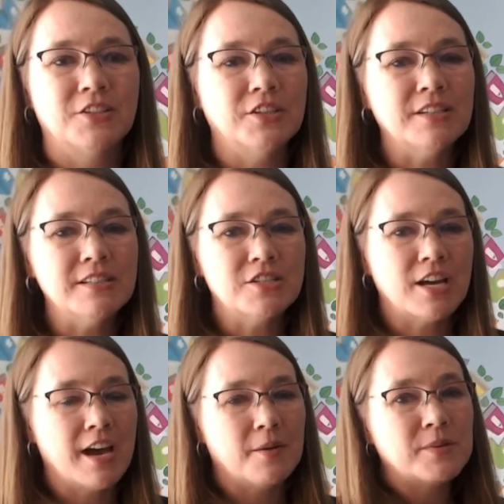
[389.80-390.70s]
Good
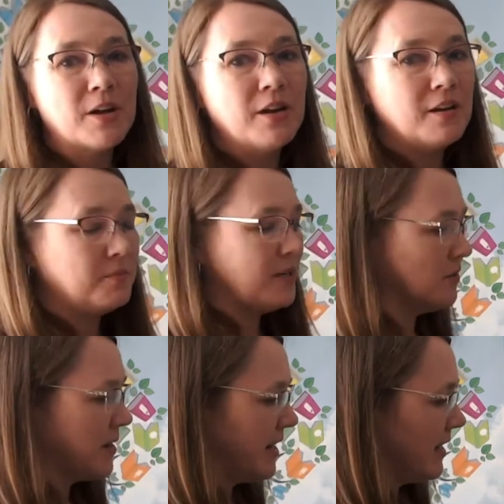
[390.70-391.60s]
job. Now help me
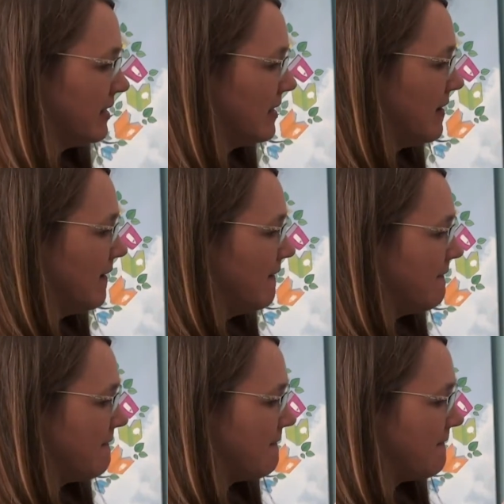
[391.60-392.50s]
to write it.
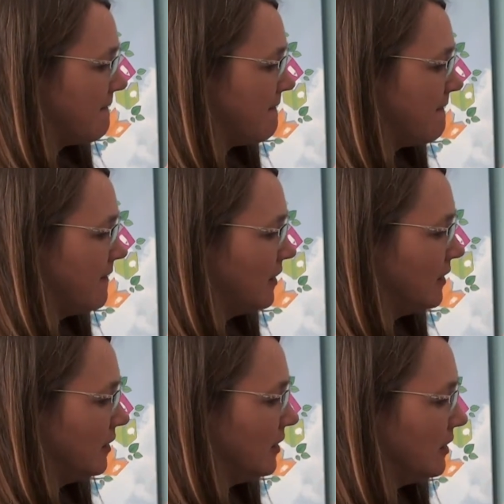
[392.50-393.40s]

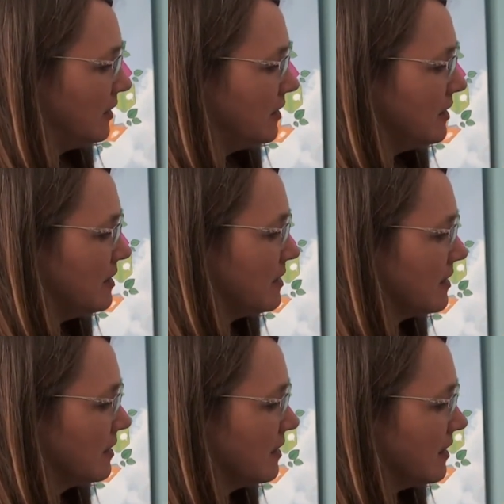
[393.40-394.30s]
Ool,
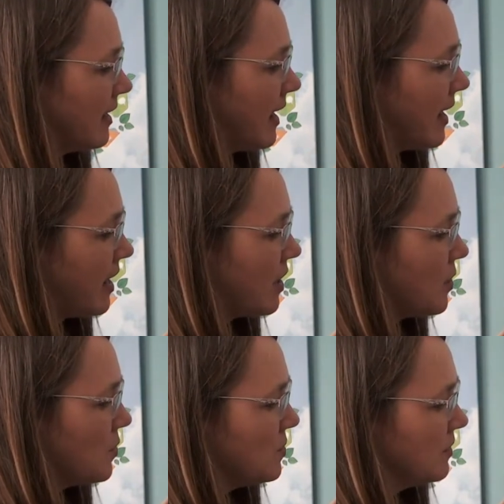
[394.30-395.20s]

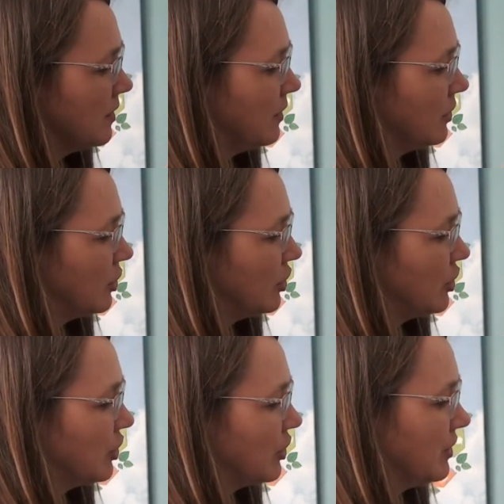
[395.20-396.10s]
ow,
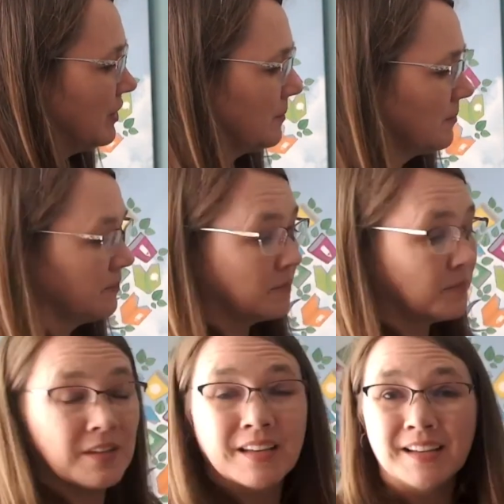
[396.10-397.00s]
er.
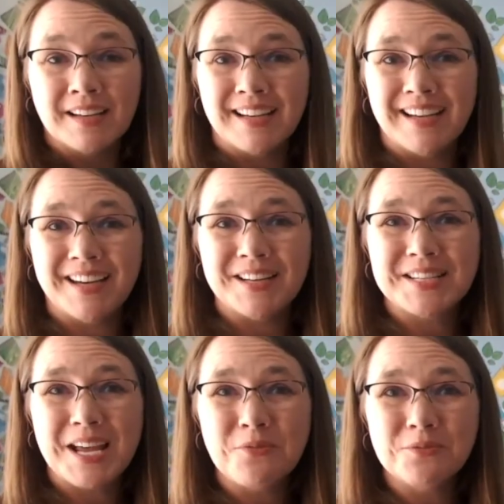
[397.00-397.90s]
And
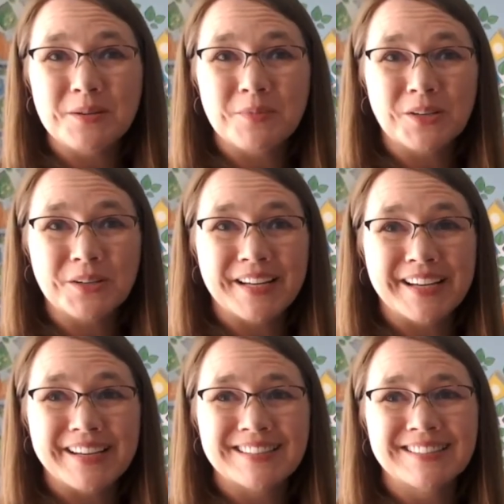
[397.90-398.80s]
how will we mark it?